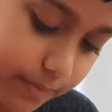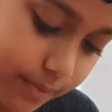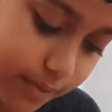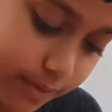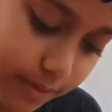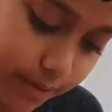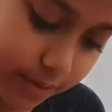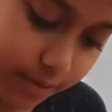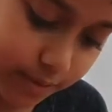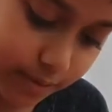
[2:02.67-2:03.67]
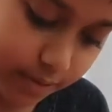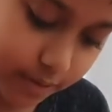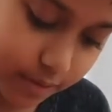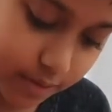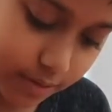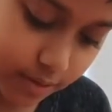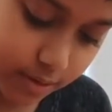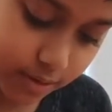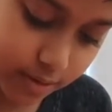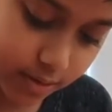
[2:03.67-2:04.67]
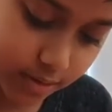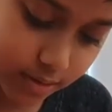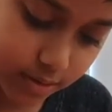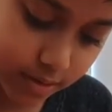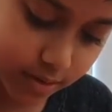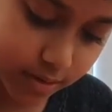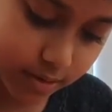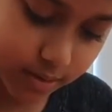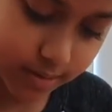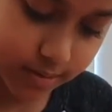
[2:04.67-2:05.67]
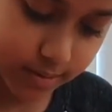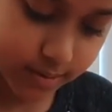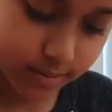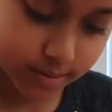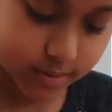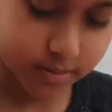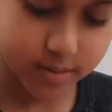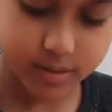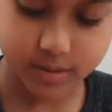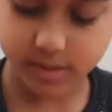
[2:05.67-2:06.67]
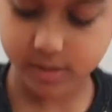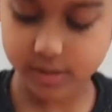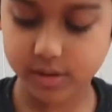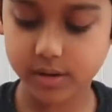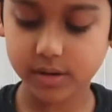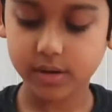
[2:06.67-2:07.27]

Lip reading: Nobody speaks.